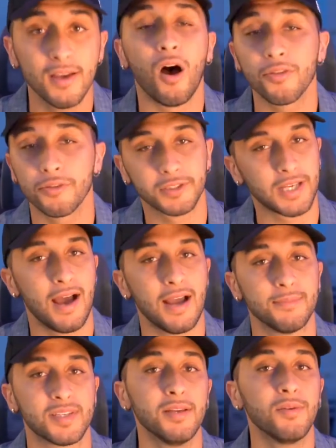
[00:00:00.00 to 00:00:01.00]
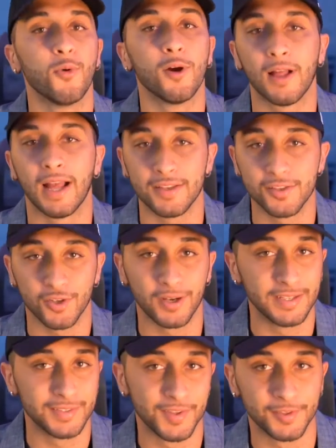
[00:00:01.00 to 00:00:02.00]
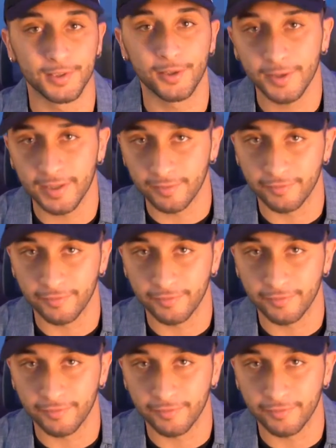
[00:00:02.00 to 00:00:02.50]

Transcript: Other times it will enter into the learning